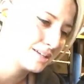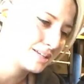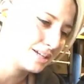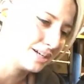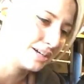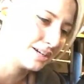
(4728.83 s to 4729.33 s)

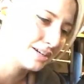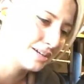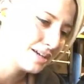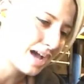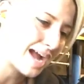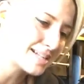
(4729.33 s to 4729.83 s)
here.
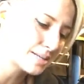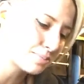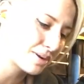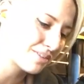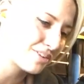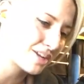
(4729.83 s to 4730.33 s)
I did
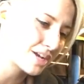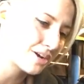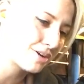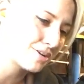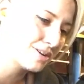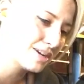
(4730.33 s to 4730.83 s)
put a
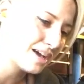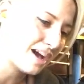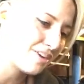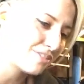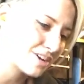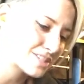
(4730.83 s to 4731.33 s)
video
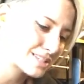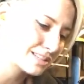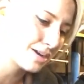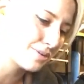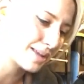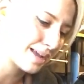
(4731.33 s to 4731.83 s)
of us
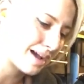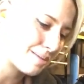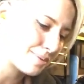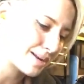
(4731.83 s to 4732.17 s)
loading up,